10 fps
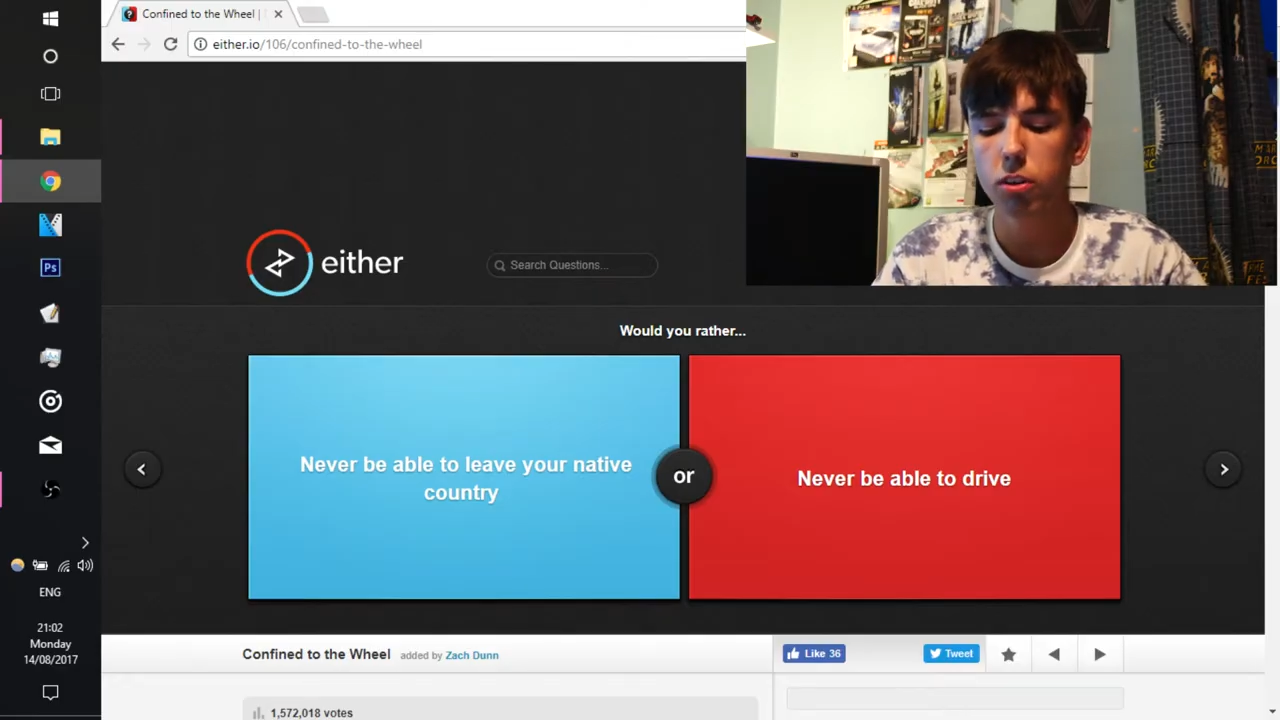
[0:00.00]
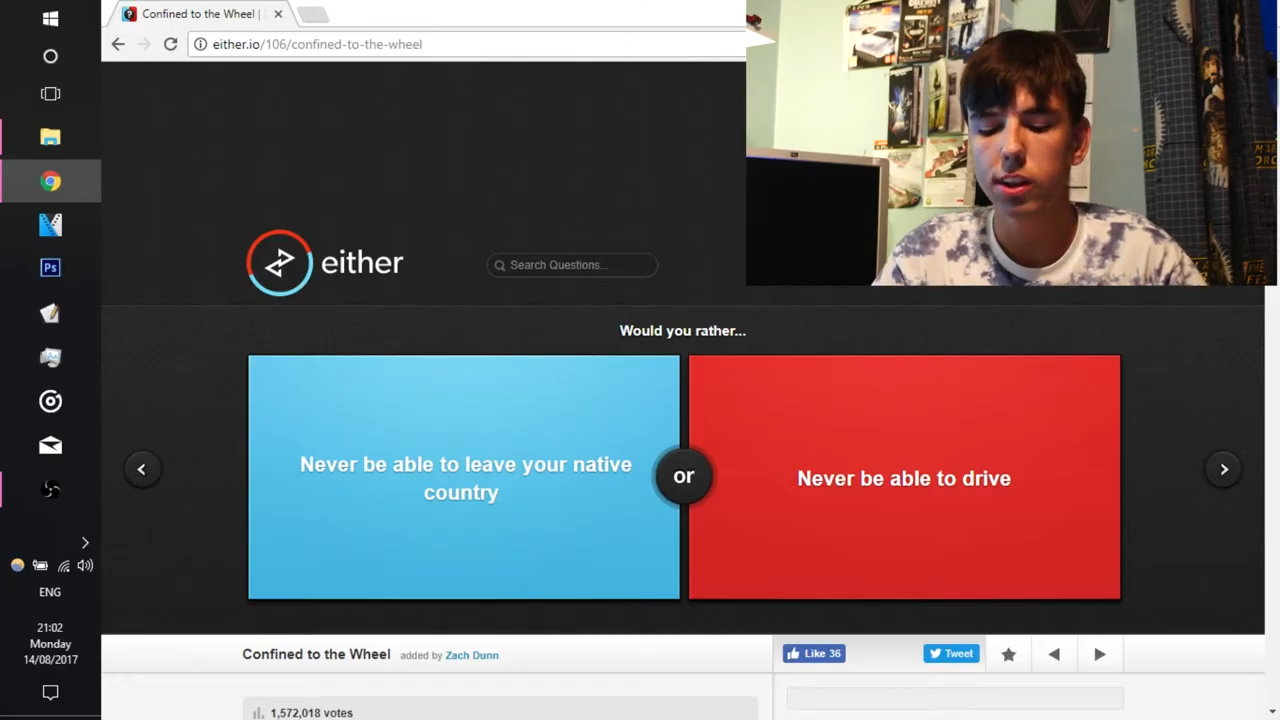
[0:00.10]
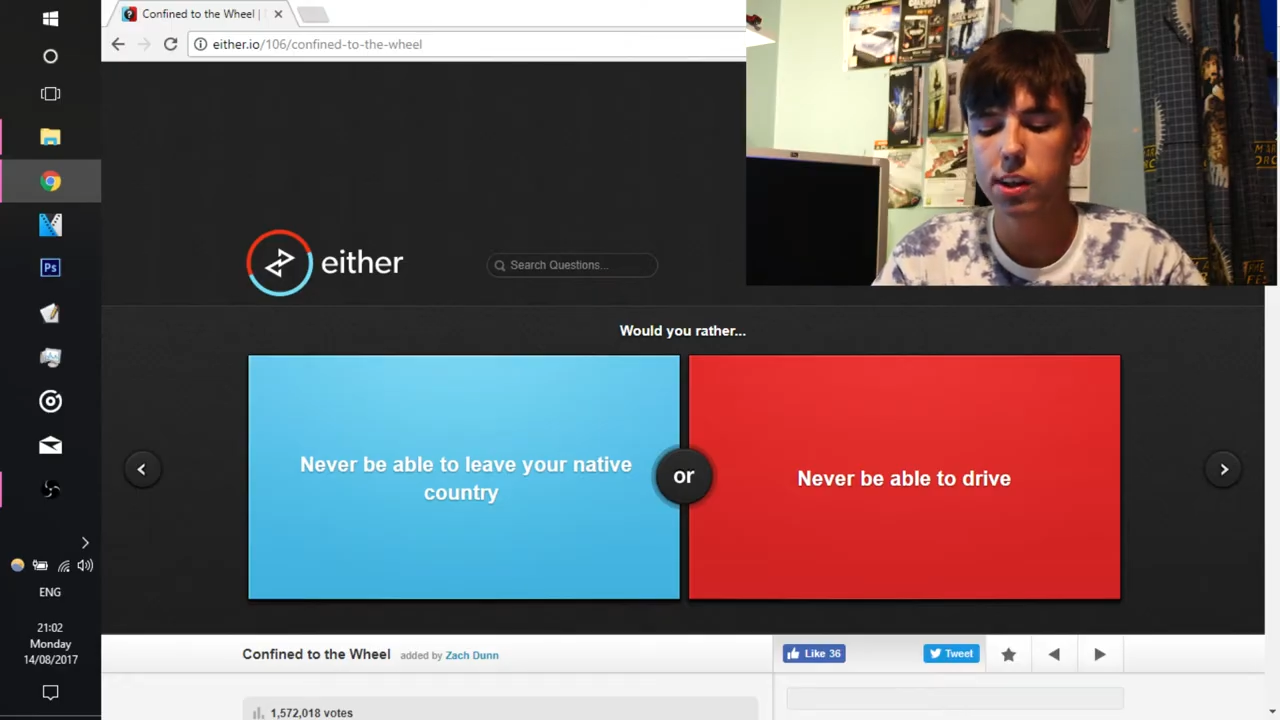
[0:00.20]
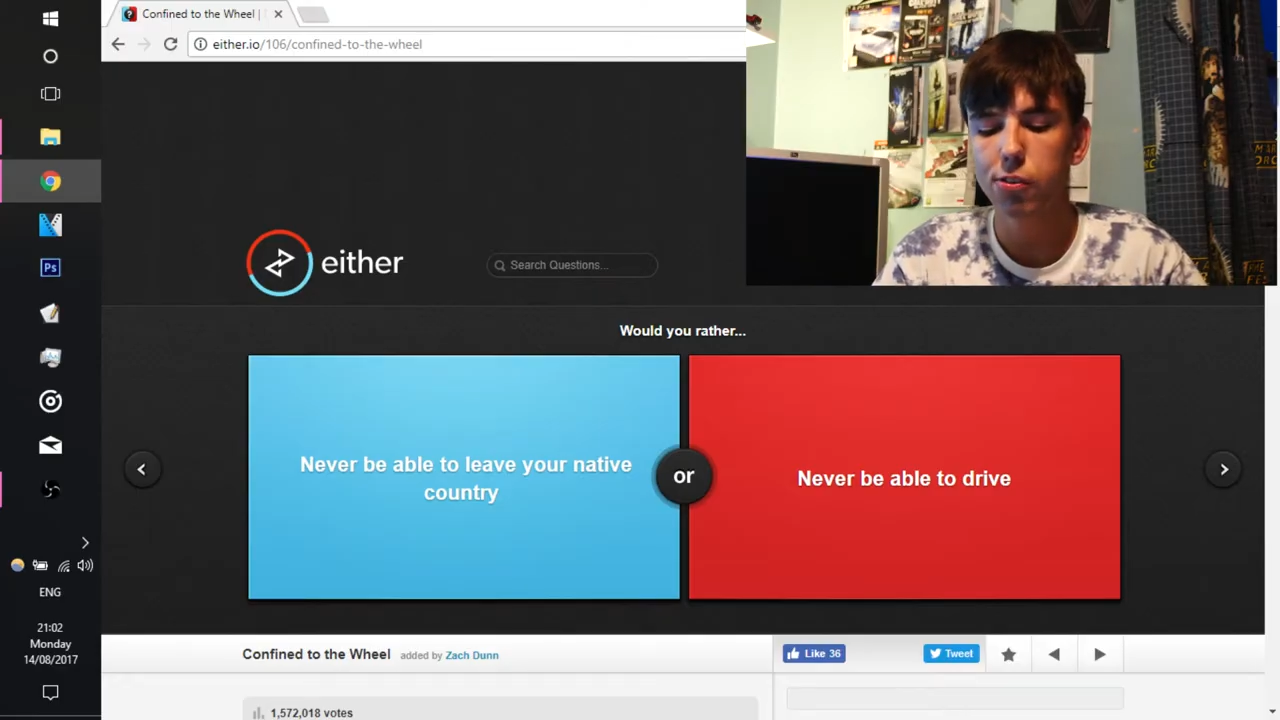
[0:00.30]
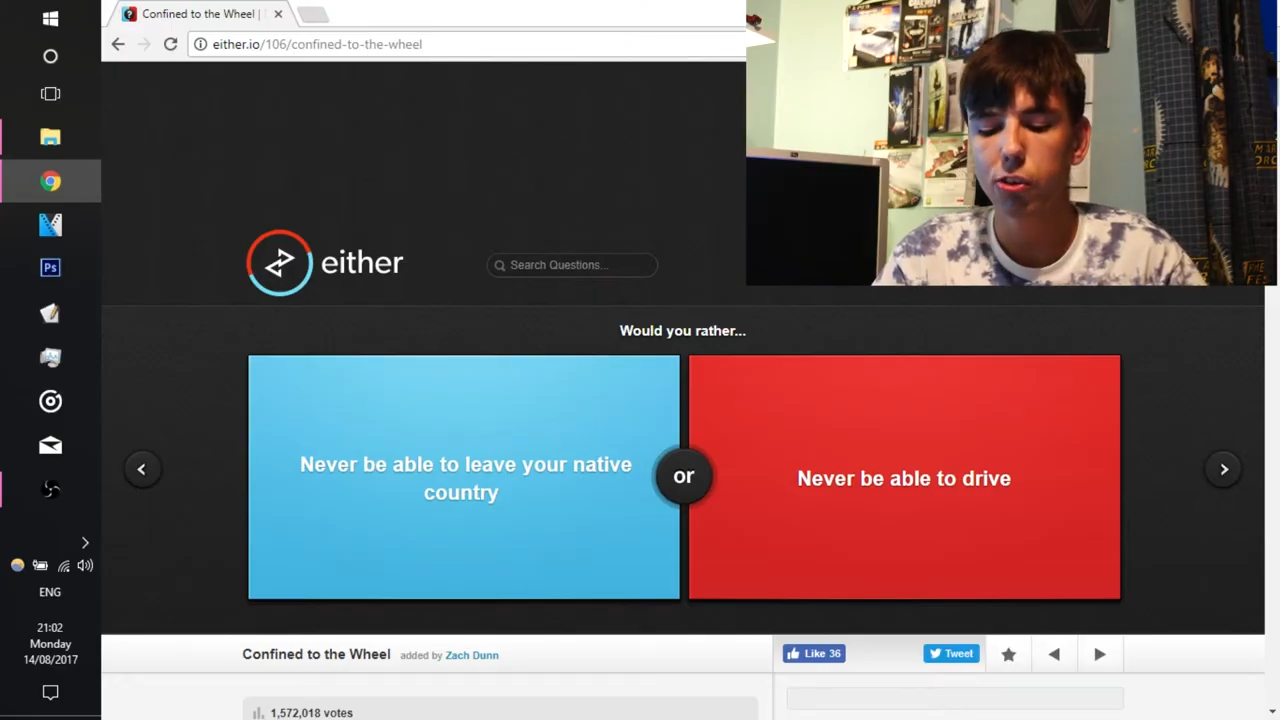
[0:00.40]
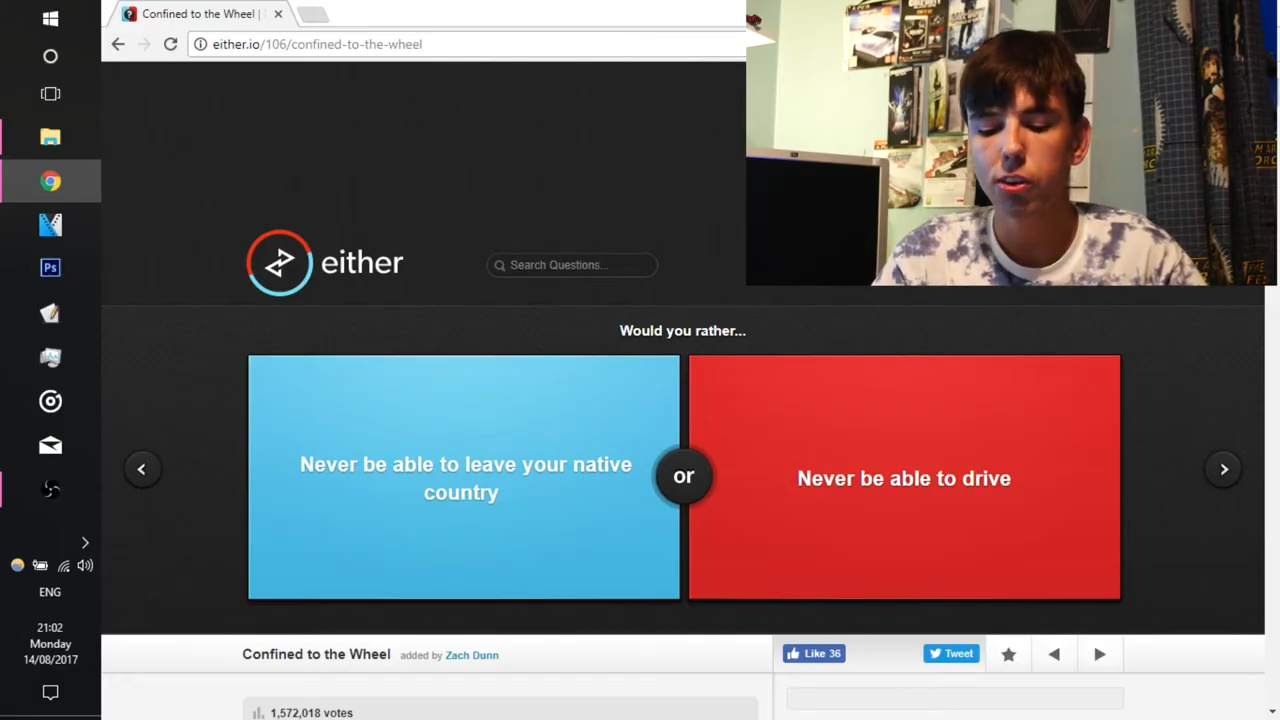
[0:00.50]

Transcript: leave your